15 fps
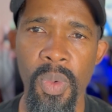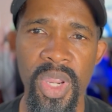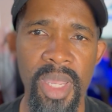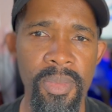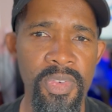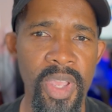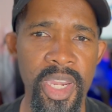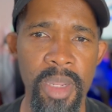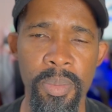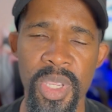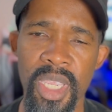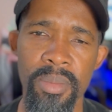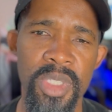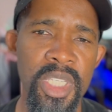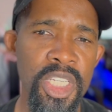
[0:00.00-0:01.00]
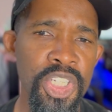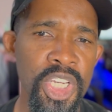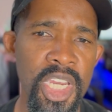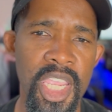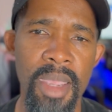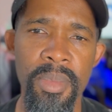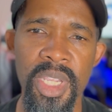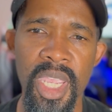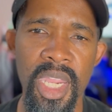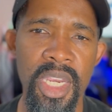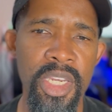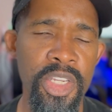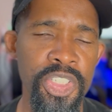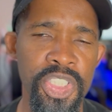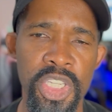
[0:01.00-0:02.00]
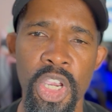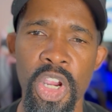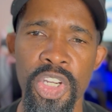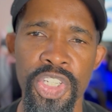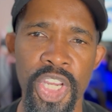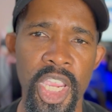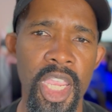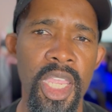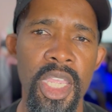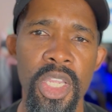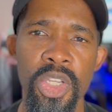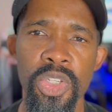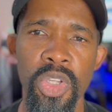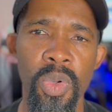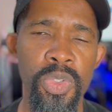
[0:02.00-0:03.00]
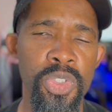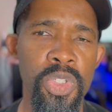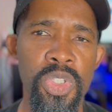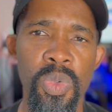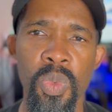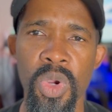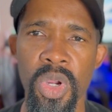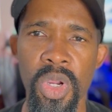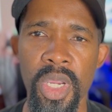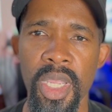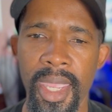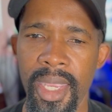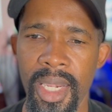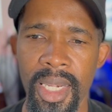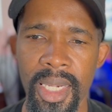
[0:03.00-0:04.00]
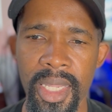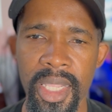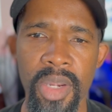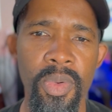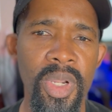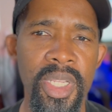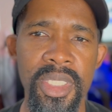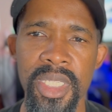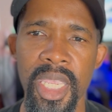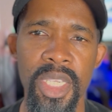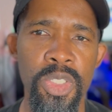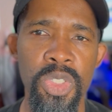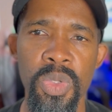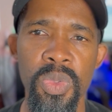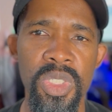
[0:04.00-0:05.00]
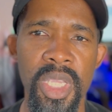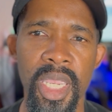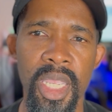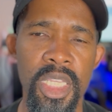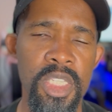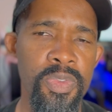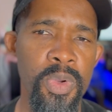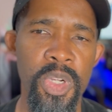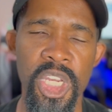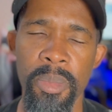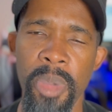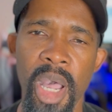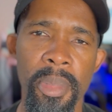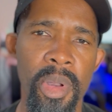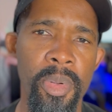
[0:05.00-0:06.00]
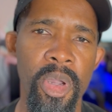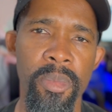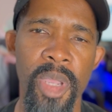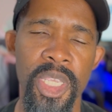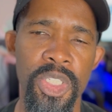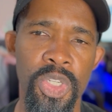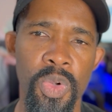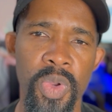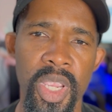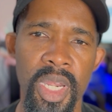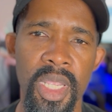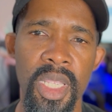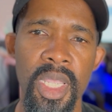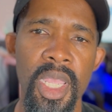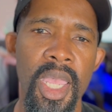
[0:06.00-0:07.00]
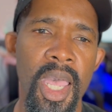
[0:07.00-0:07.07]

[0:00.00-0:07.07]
when I'm flying the PMDG, the MD-80, the CRJ, those just work. It literally takes 2 seconds for it to pop up on my screen.